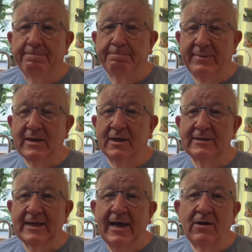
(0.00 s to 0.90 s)

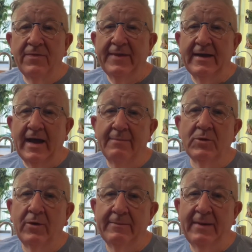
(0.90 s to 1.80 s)
because I don't think I'm
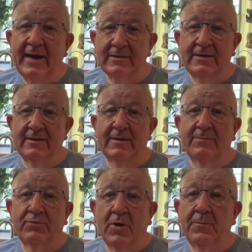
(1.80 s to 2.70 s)
going back to the
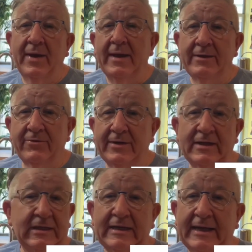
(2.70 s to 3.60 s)
Propane
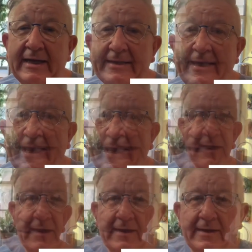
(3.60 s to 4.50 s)
grill again.